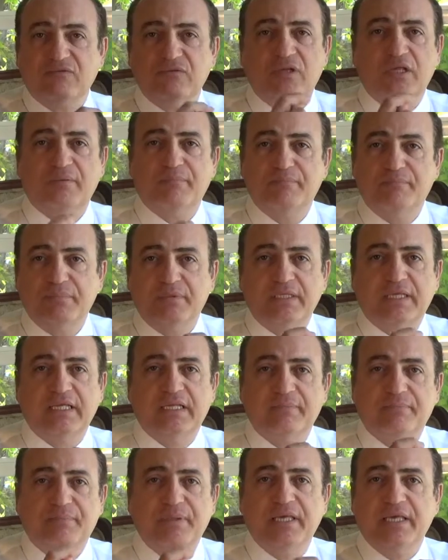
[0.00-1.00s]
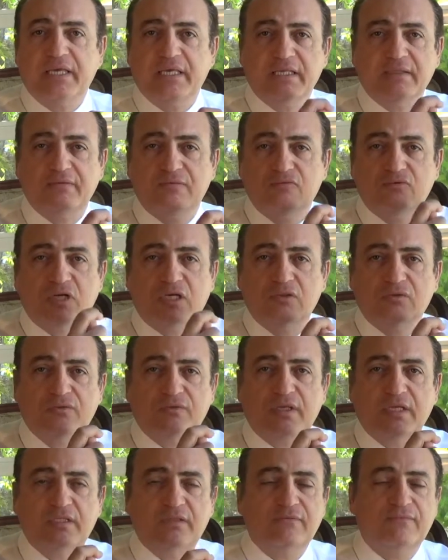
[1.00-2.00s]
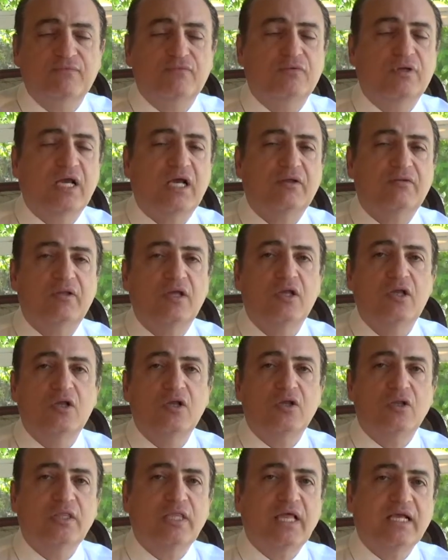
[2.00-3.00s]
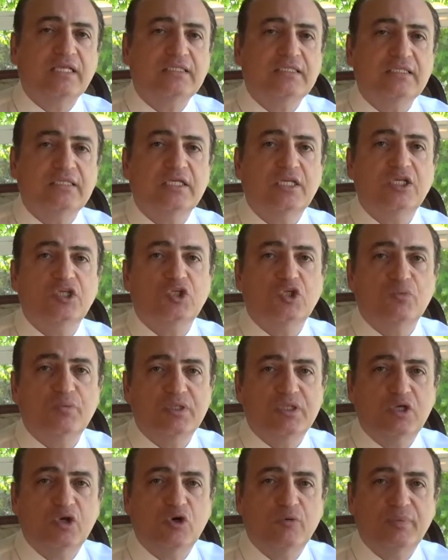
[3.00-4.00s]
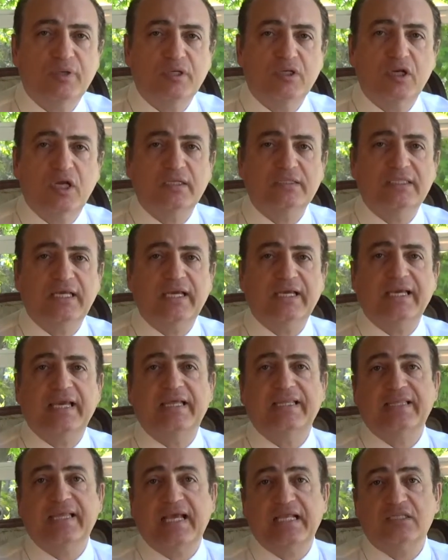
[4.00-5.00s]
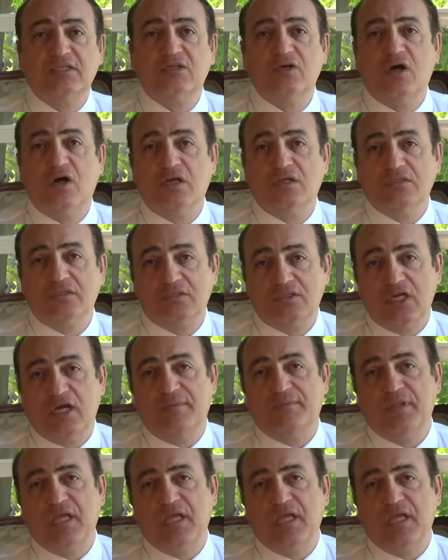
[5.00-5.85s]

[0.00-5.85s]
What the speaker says: to get a peek and try to get the food out. That's the issue with the open contact, and that causes gum